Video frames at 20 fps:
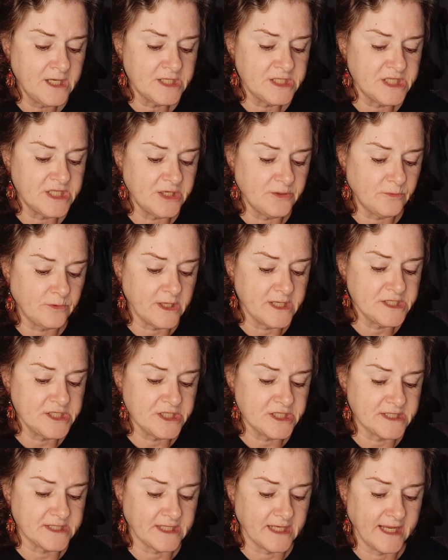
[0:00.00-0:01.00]
She
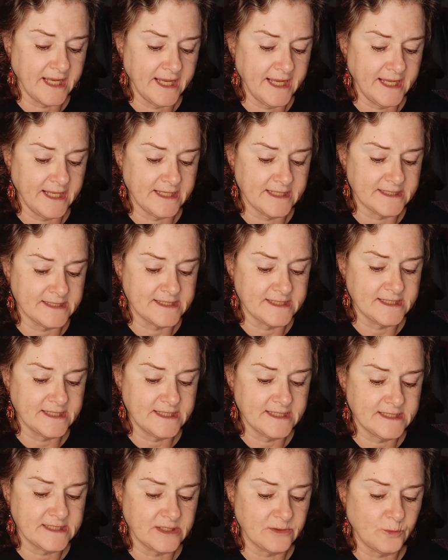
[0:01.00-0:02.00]
rushes ahead and
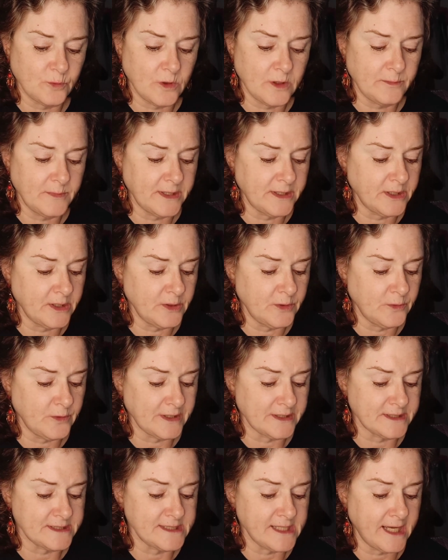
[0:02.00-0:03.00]
sees the woman who
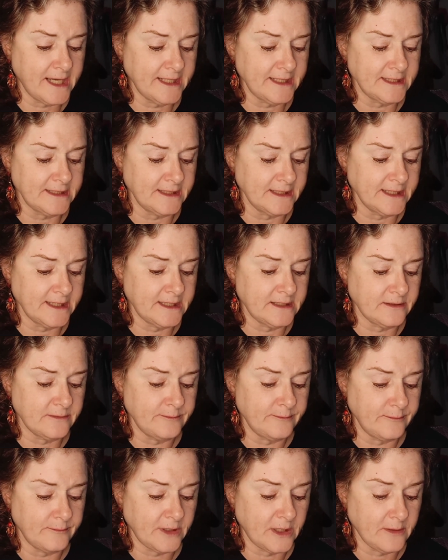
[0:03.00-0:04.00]
excitedly
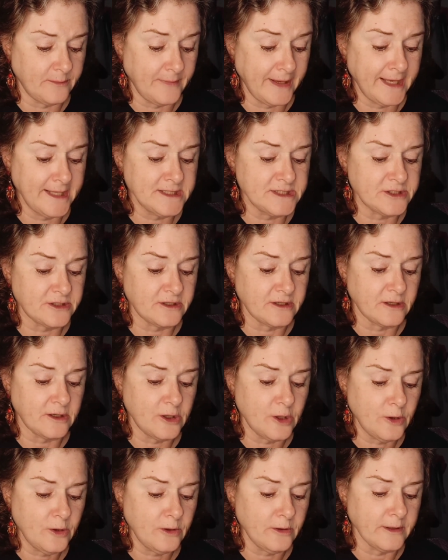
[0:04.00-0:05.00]
commands her to
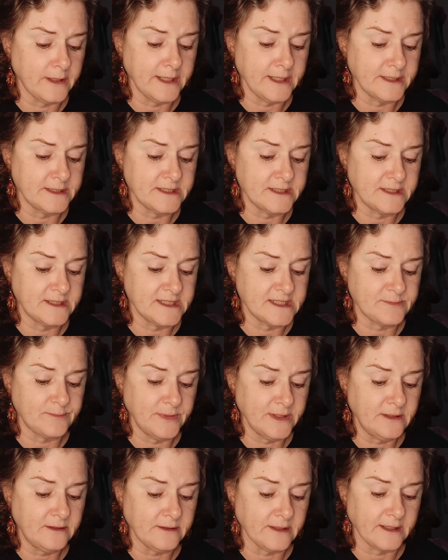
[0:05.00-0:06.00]
hurry into this
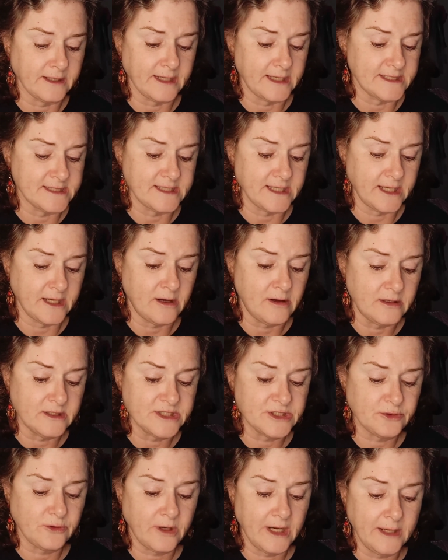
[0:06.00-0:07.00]
building as they all
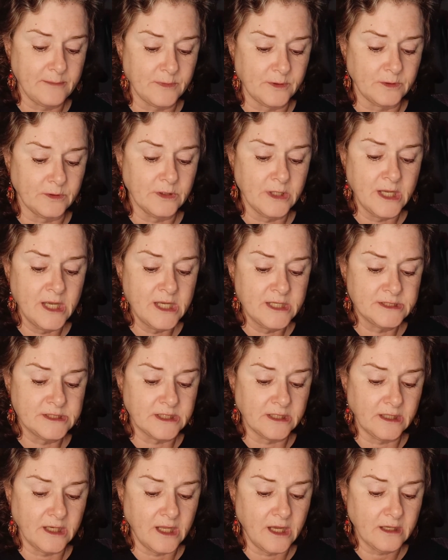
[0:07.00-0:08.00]
scramble to
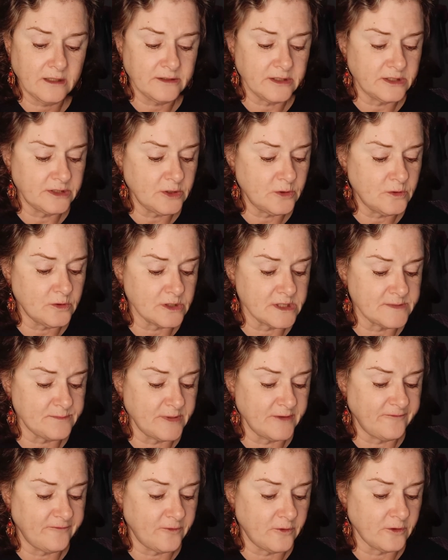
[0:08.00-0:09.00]
lock the doors
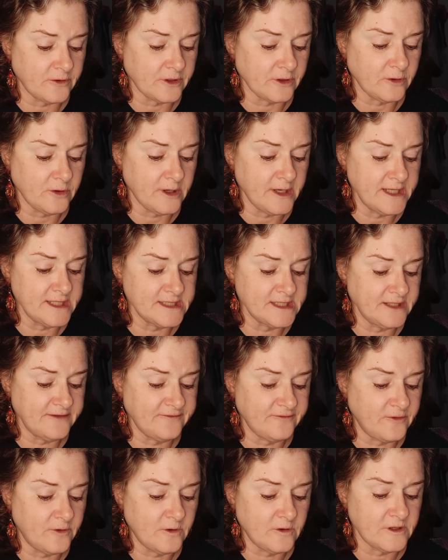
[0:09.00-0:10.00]
before the crazy
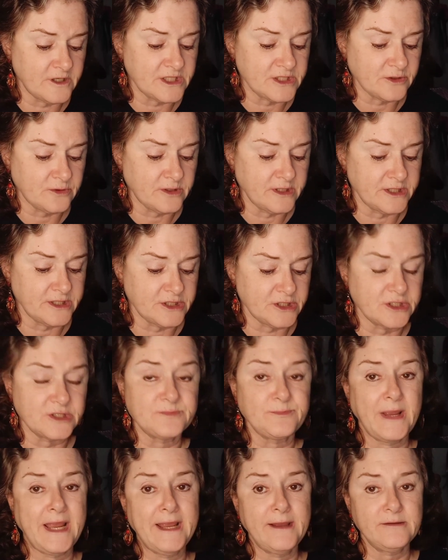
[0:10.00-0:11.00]
forest creatures
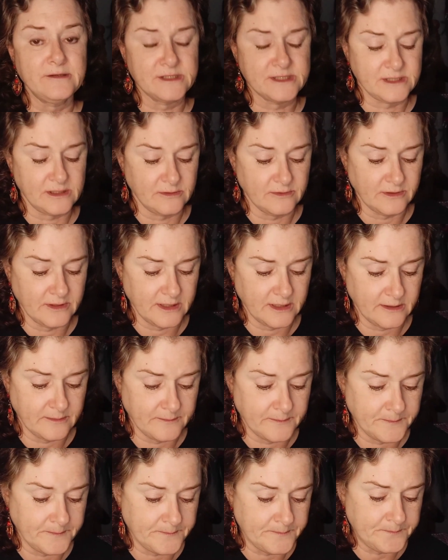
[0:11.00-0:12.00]
pounce on
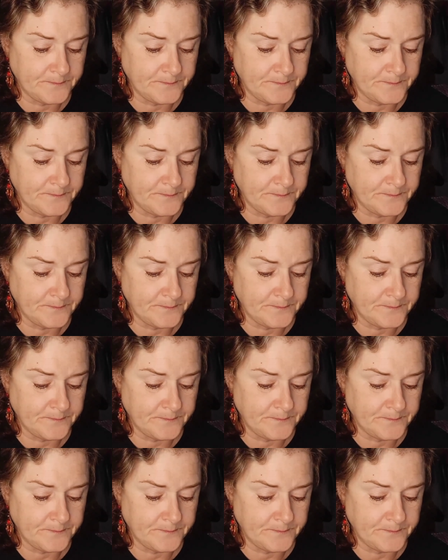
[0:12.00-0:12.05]
them.